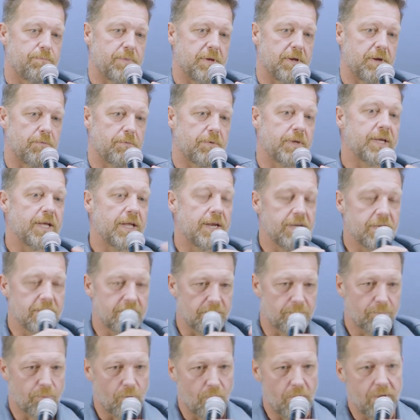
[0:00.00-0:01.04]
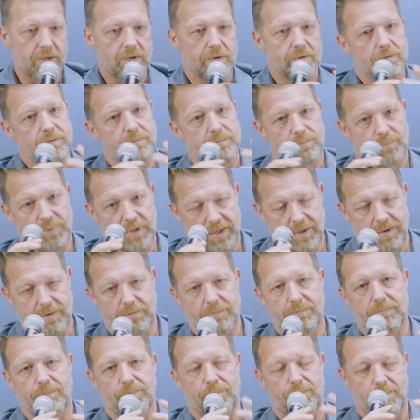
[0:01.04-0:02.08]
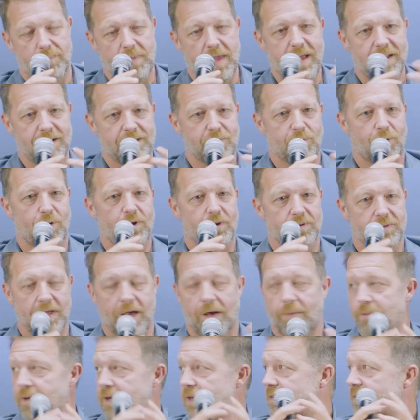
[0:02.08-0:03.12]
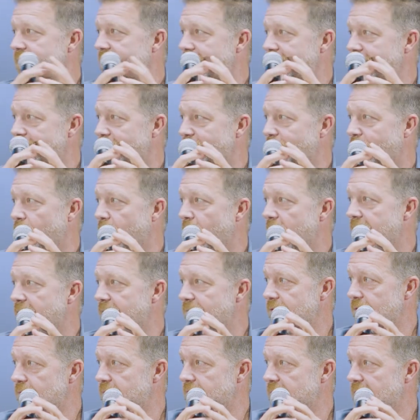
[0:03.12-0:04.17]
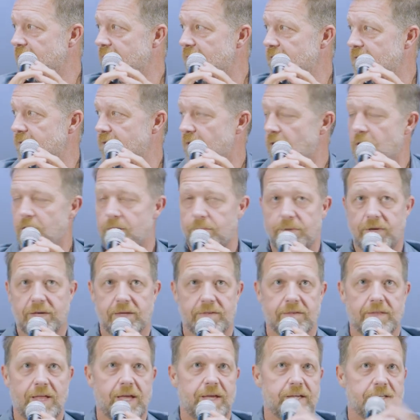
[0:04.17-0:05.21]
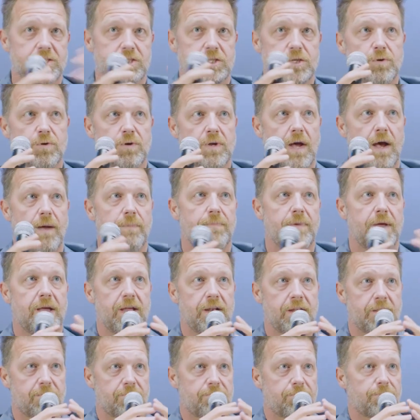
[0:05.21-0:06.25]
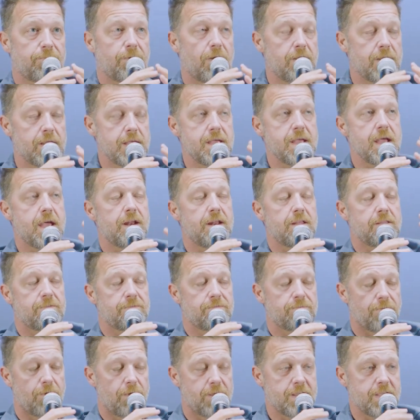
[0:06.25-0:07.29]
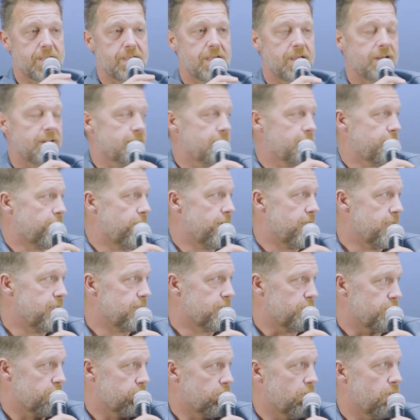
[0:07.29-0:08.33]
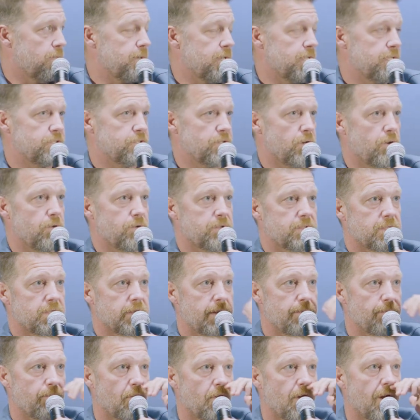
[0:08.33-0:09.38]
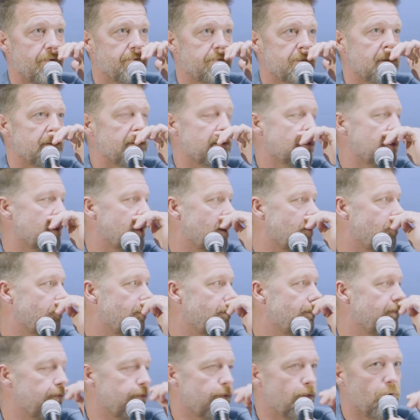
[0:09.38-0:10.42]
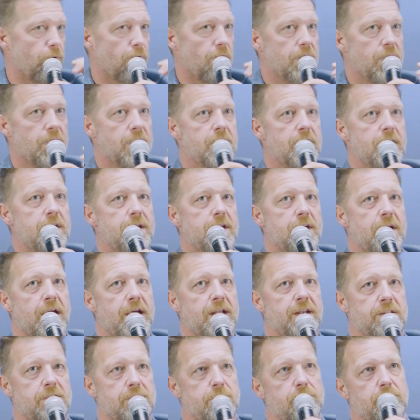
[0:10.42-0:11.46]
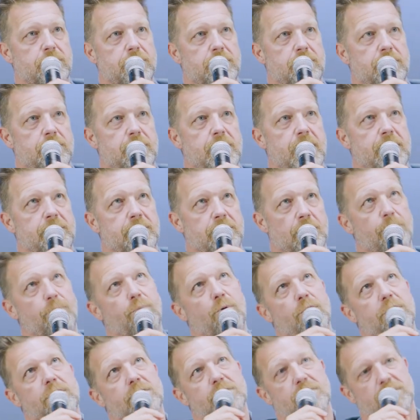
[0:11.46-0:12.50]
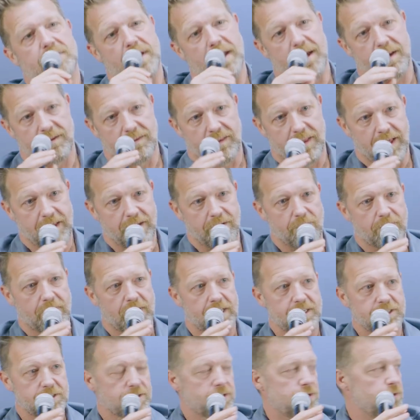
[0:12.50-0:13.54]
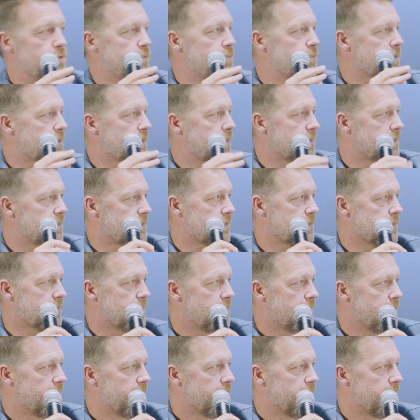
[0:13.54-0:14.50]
You know, getting to the point, editorials helping us get to the point of those scenes because they can chew it up, and it's funny, and it's funny, and it's funny, and there's so many jokes and improvs on the cutting room floor, and if you at some point you just gotta like, okay, choose, because